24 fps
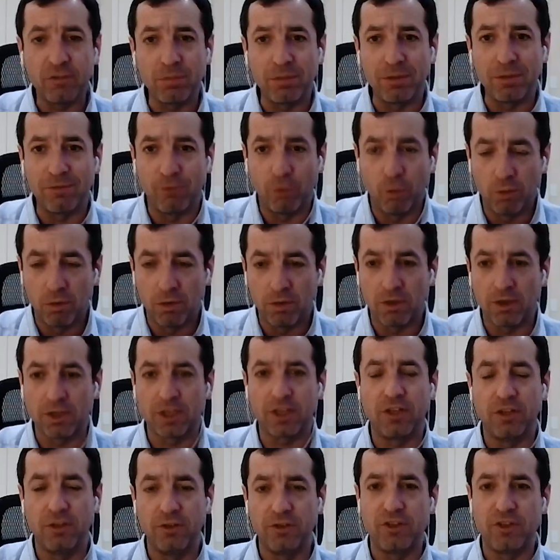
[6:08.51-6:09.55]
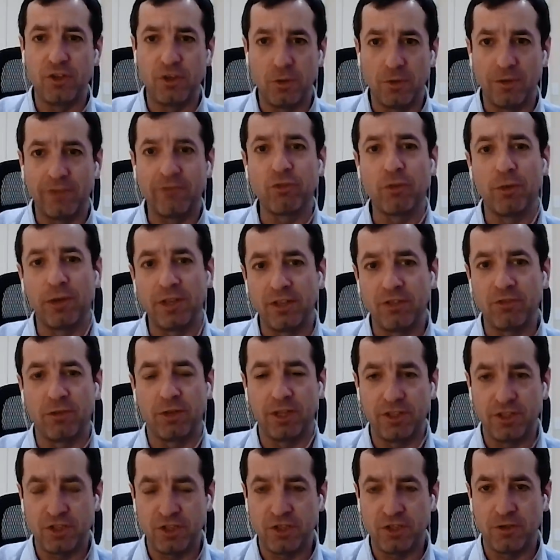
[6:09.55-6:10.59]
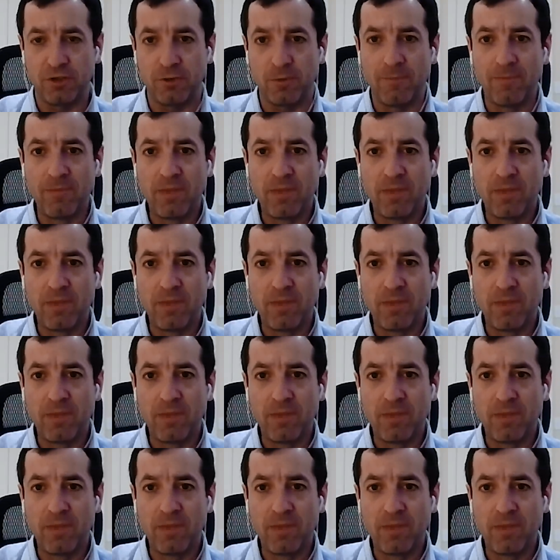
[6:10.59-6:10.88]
before q2 of 2022